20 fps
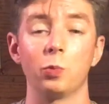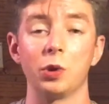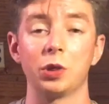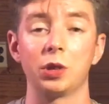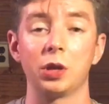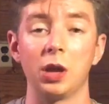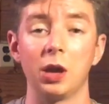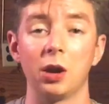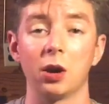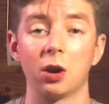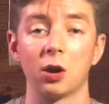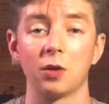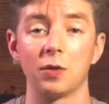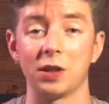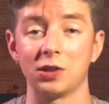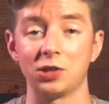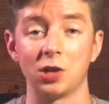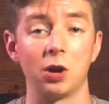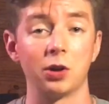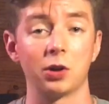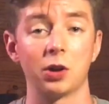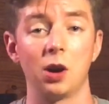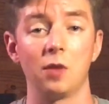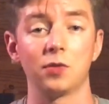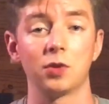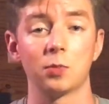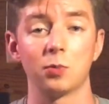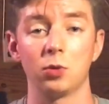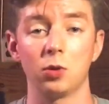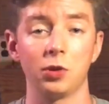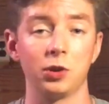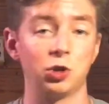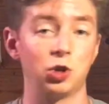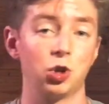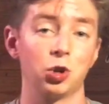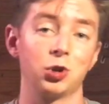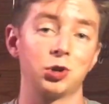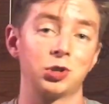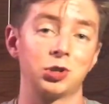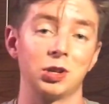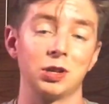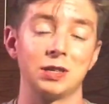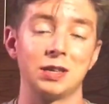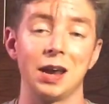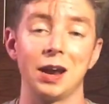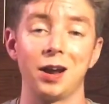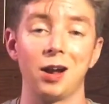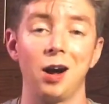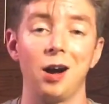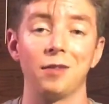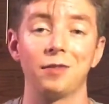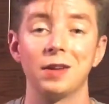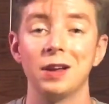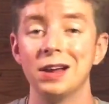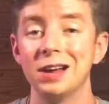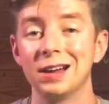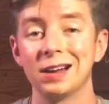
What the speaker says: with gear that's uncomfortable that you're just going to take off.